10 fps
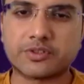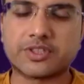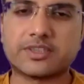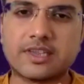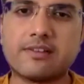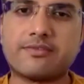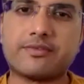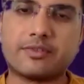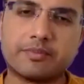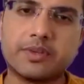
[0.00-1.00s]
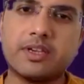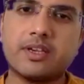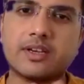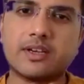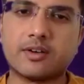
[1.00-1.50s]
itself
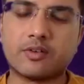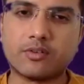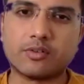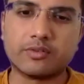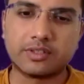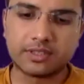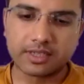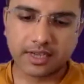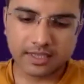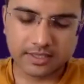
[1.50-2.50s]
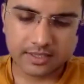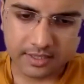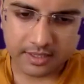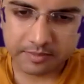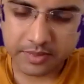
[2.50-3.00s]
over the last
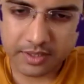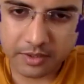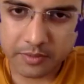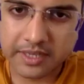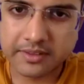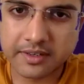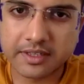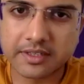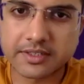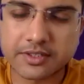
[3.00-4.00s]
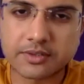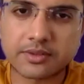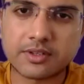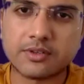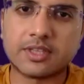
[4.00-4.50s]
20, 30 years, do
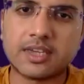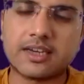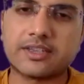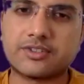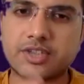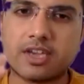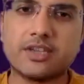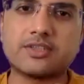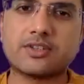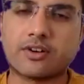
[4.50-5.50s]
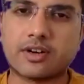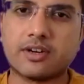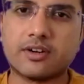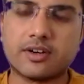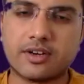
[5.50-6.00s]
you think it has changed, or
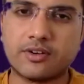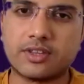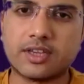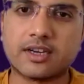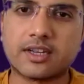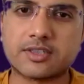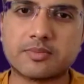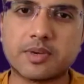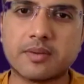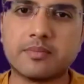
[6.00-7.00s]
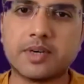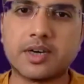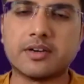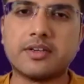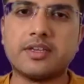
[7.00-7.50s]
do you think it has become
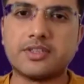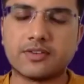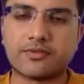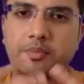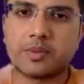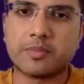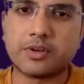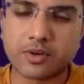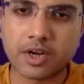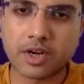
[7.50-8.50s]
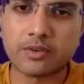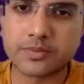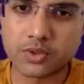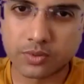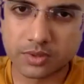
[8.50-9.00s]
easier for people to
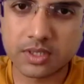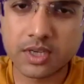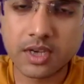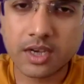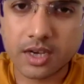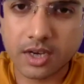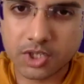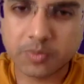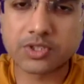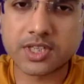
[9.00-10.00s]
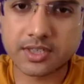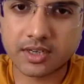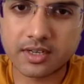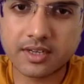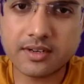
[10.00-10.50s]
now choose sports as a career?